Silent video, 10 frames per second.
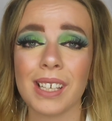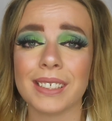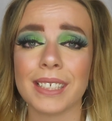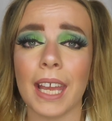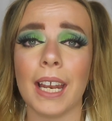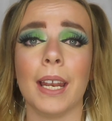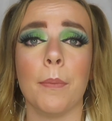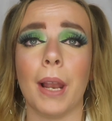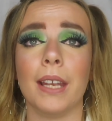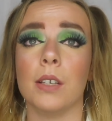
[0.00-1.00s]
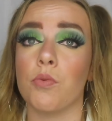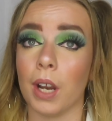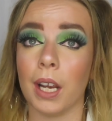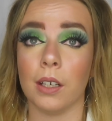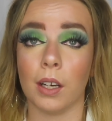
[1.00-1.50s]
skin, and it blended
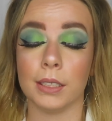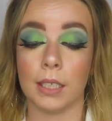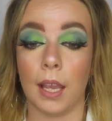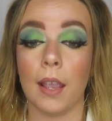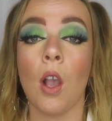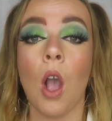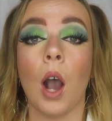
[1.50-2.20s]
really nicely.